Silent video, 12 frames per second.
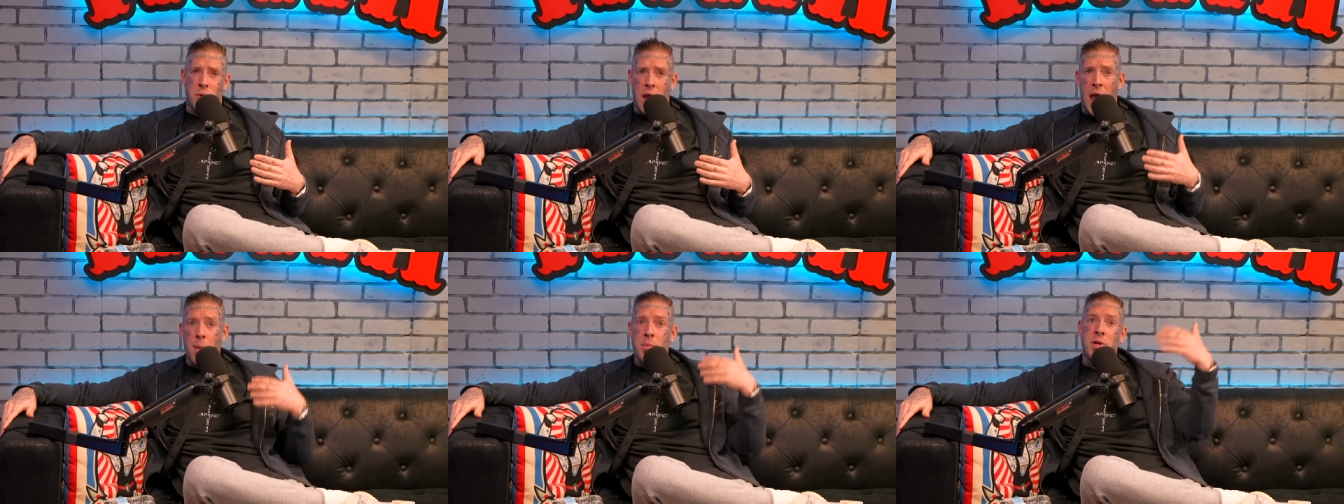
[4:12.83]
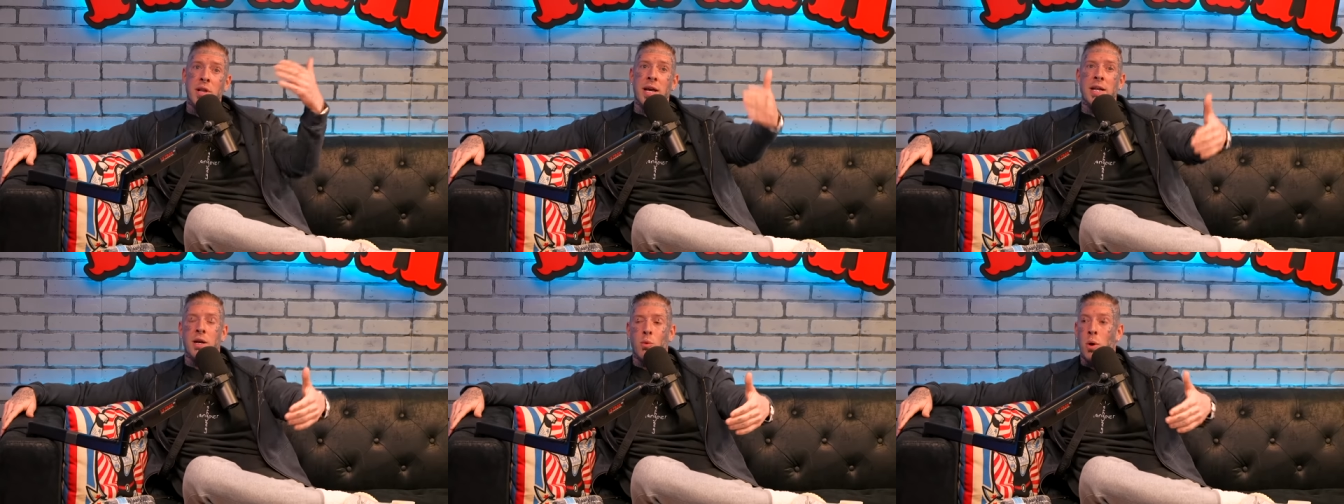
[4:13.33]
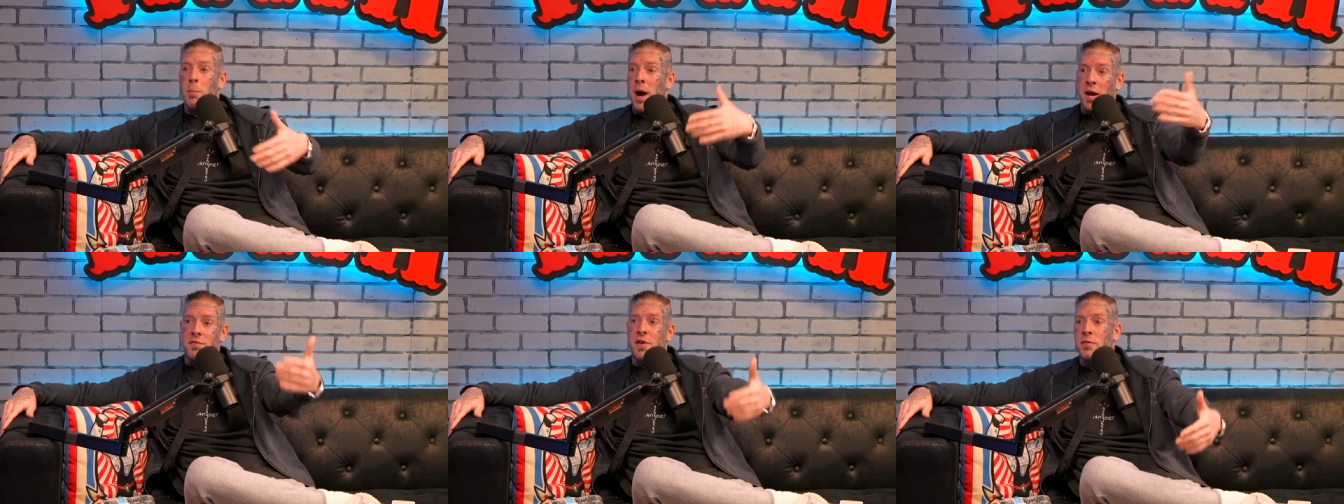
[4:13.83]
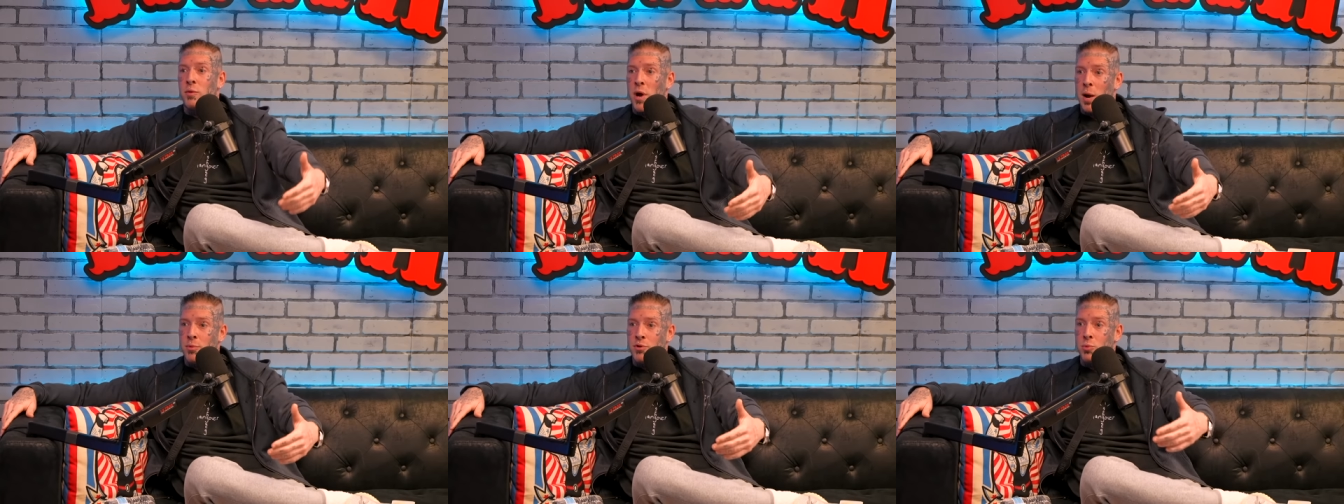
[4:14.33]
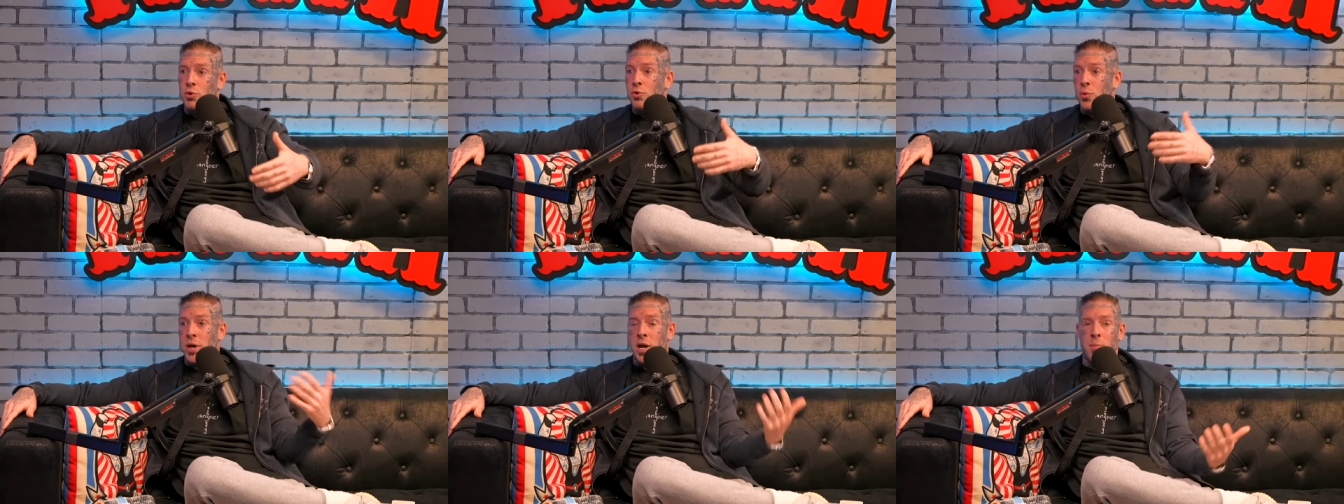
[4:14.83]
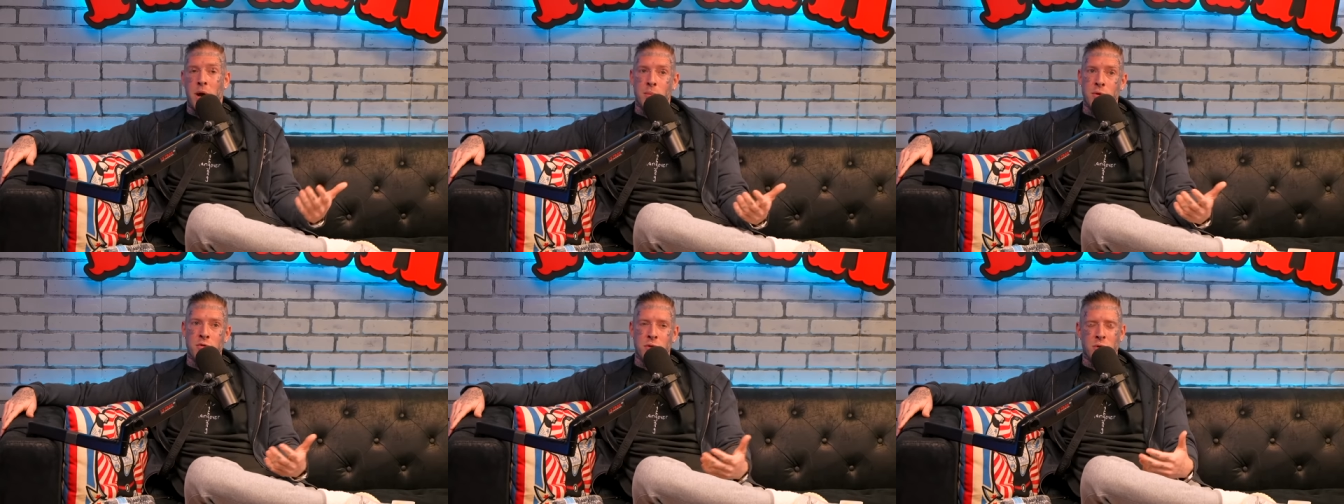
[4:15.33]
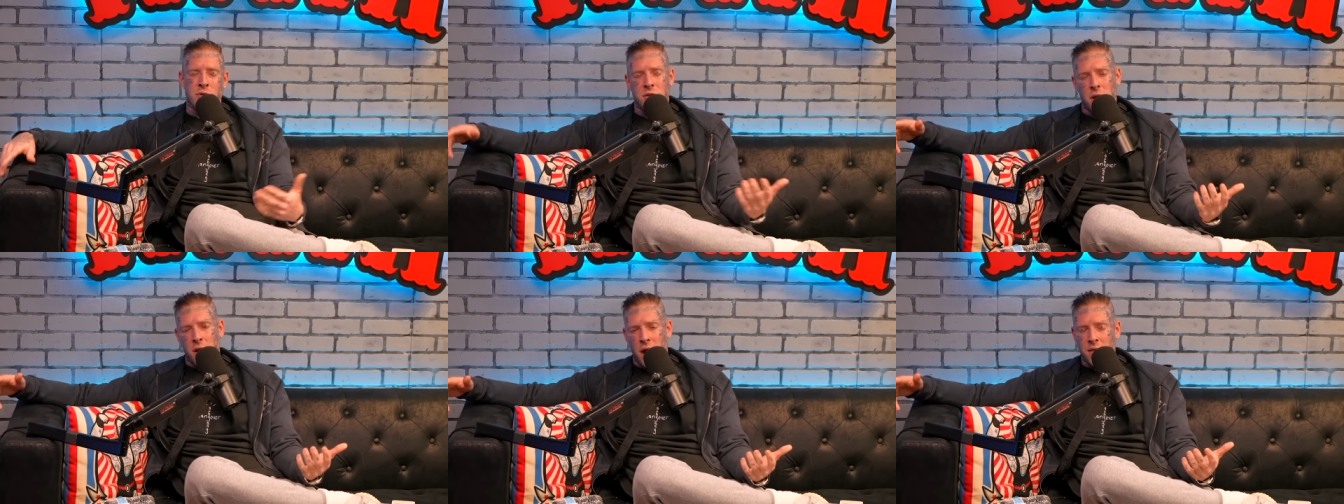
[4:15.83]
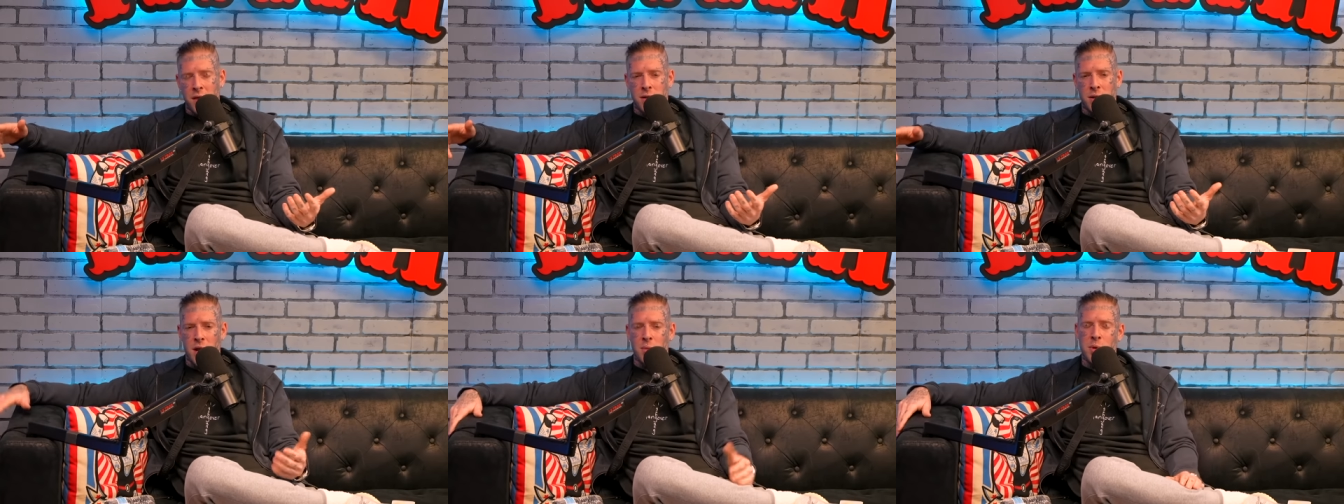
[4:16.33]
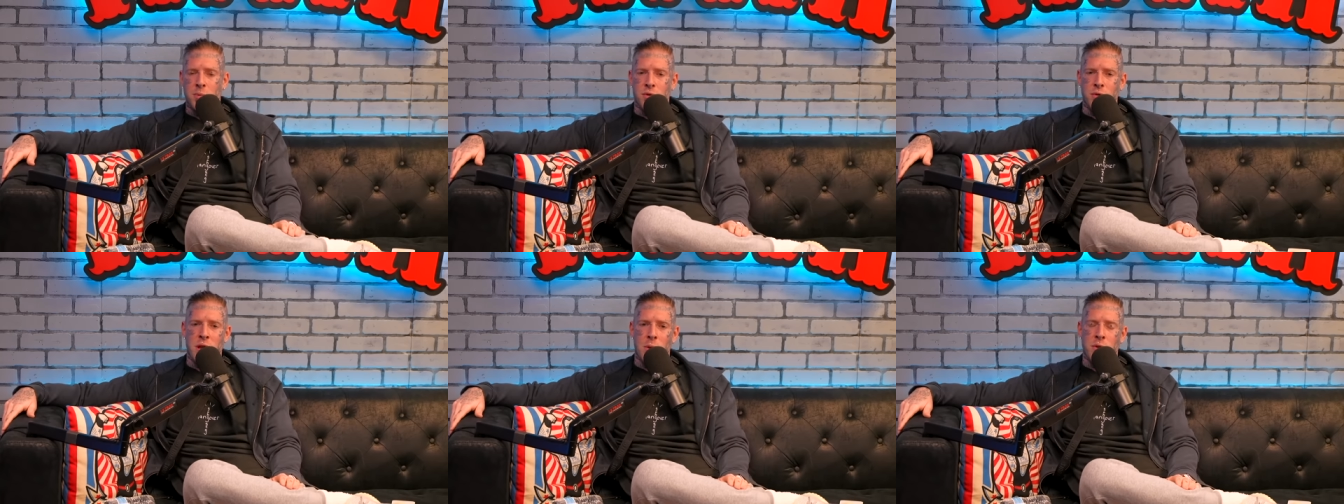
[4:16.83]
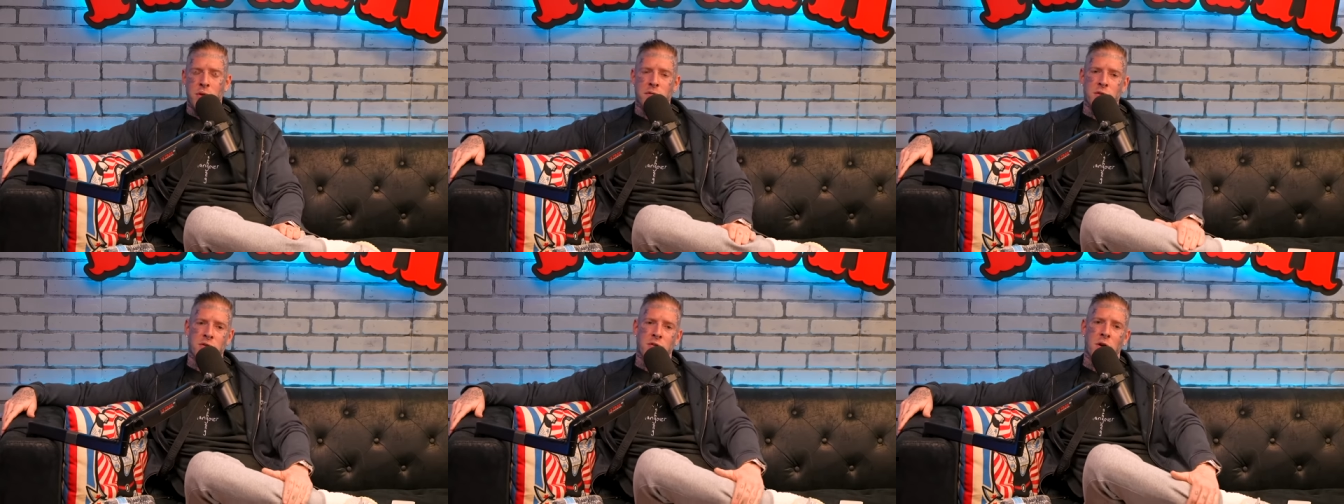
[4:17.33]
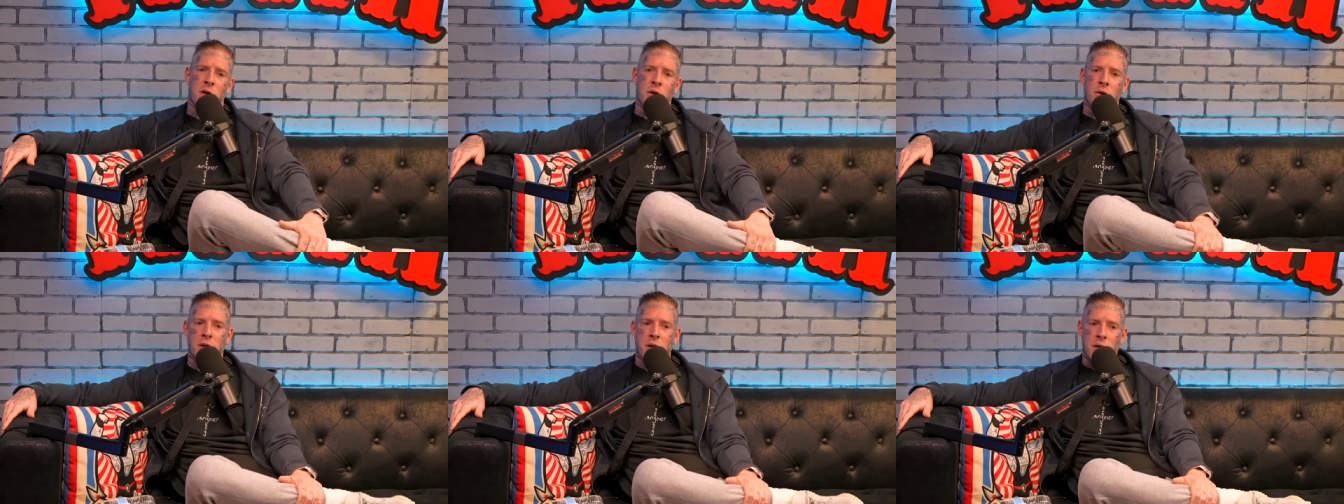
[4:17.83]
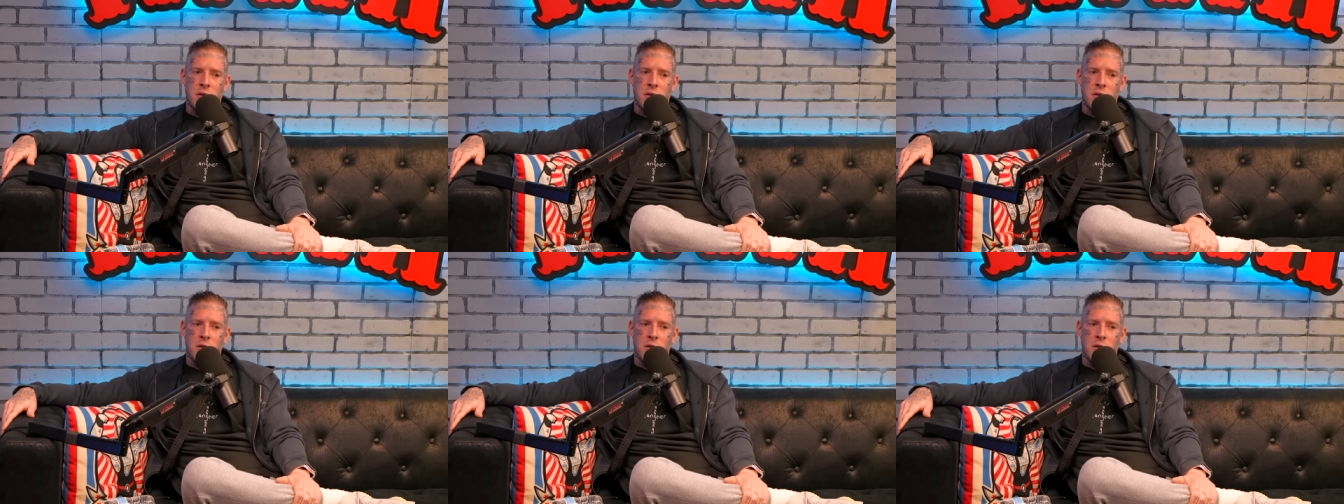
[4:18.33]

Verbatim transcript: emulating what my favorite rappers were doing in my music, which I, I think a lot of people do that when they first start out.